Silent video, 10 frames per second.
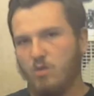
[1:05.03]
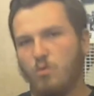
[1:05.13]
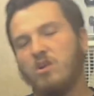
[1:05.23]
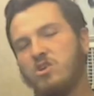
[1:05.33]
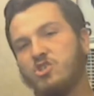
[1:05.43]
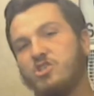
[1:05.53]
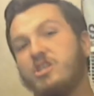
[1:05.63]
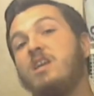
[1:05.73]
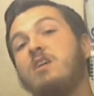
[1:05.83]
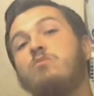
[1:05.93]
where
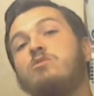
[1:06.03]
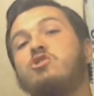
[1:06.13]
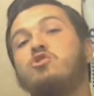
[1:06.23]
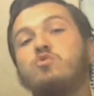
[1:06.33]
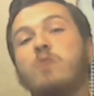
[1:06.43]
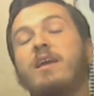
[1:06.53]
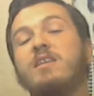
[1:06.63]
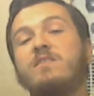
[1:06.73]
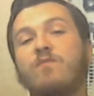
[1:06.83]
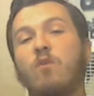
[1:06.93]
she was
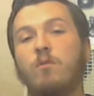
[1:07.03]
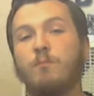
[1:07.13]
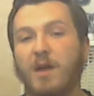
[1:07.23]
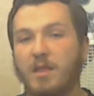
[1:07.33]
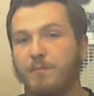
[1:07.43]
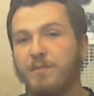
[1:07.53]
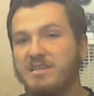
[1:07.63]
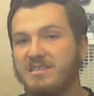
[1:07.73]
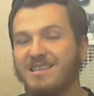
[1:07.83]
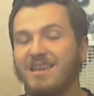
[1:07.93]
transformed by the
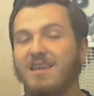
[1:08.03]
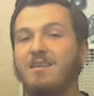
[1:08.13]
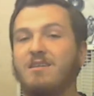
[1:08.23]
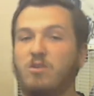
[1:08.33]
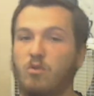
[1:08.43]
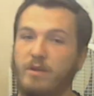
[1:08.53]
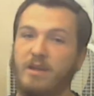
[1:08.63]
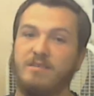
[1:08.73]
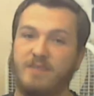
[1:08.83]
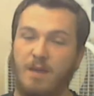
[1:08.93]
mist in a
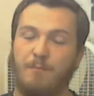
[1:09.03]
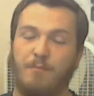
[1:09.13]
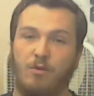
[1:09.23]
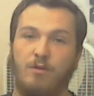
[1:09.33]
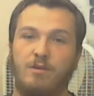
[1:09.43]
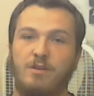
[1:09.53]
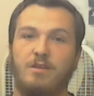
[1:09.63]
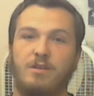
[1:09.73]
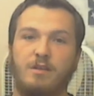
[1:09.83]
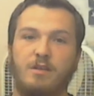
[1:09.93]
Kree temple.
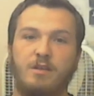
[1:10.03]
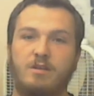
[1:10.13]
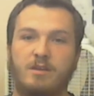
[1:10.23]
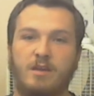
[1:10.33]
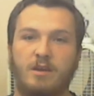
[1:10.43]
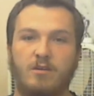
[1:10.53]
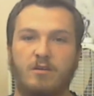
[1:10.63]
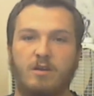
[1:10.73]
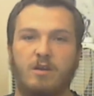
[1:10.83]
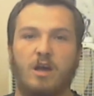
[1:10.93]
Yeah,
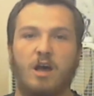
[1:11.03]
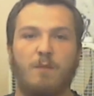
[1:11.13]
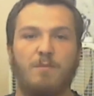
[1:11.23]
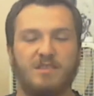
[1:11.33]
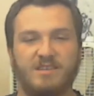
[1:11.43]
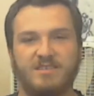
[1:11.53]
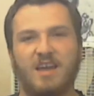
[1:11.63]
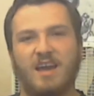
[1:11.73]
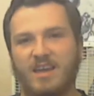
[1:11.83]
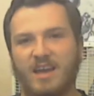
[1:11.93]
uh, but this
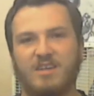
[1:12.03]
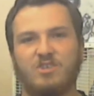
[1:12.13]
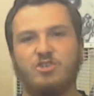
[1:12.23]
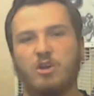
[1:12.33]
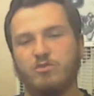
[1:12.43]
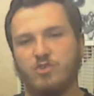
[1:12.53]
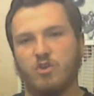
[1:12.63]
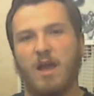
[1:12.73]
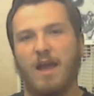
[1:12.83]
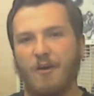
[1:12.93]
guy kind of shows
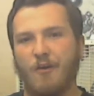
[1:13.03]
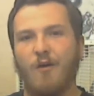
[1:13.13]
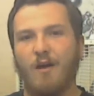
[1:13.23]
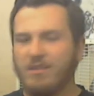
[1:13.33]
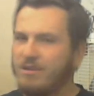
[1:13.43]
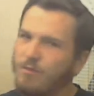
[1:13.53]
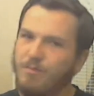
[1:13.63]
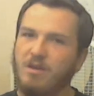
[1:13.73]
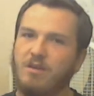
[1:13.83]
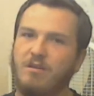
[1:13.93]
her how a little
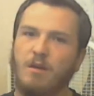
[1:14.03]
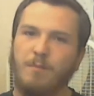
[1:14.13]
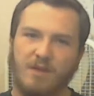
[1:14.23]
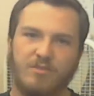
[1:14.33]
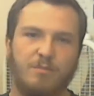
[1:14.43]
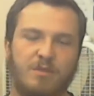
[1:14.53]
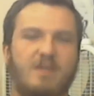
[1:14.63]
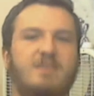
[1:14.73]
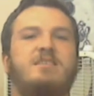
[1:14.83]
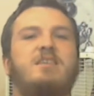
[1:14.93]
bit about the
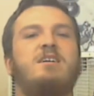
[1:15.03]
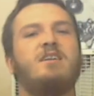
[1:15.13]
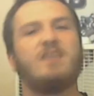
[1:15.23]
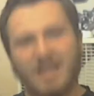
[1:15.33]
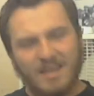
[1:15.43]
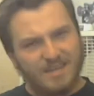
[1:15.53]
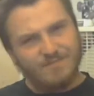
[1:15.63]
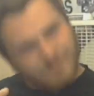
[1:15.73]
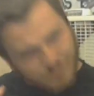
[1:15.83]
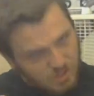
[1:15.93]
place, kind
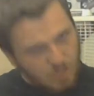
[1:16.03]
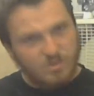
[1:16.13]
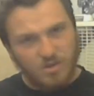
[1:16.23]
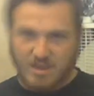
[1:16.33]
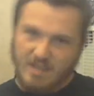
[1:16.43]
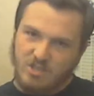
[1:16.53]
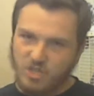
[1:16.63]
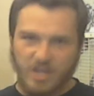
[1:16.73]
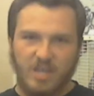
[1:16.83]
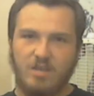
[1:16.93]
of shows her that
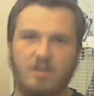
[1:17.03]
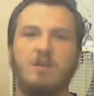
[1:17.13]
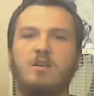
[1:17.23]
she could